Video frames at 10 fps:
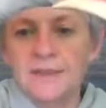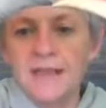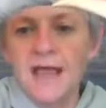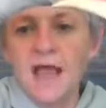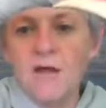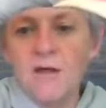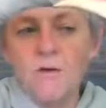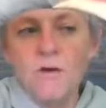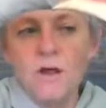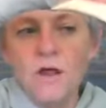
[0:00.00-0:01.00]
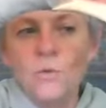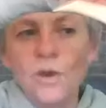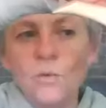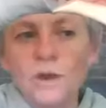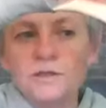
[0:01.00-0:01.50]
Now
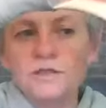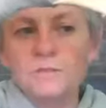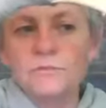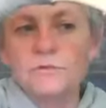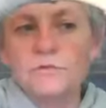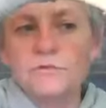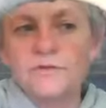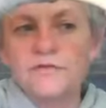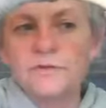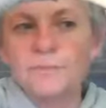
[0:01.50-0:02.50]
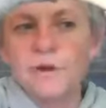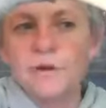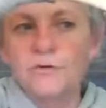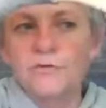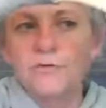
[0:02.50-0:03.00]
we want to move this
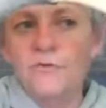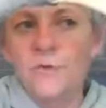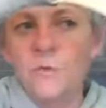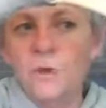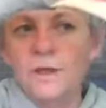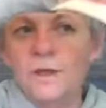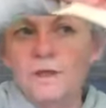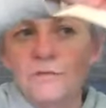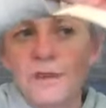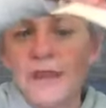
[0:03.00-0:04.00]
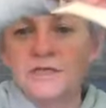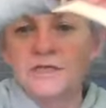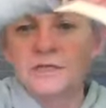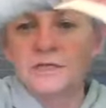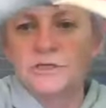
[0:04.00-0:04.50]
bone forward in
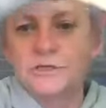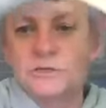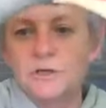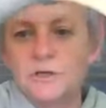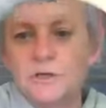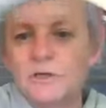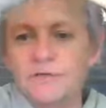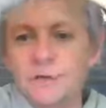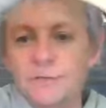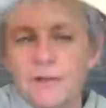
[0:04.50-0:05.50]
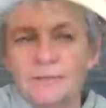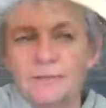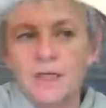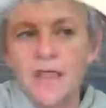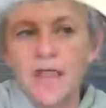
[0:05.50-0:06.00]
relation to the femur.
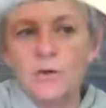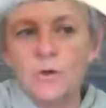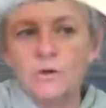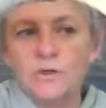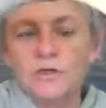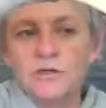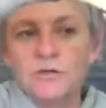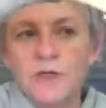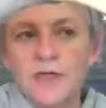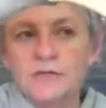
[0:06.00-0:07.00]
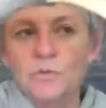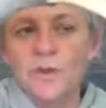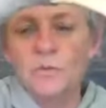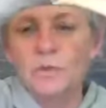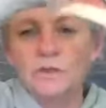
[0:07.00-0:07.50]
And what we do is
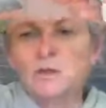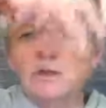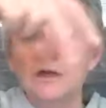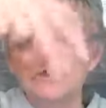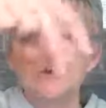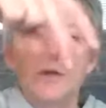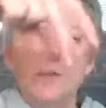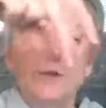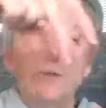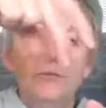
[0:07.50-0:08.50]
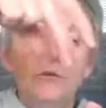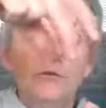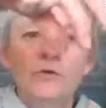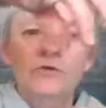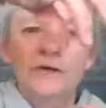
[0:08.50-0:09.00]
we will
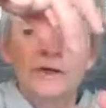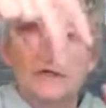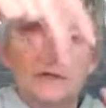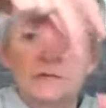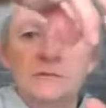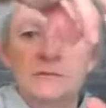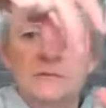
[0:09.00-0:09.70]
move it.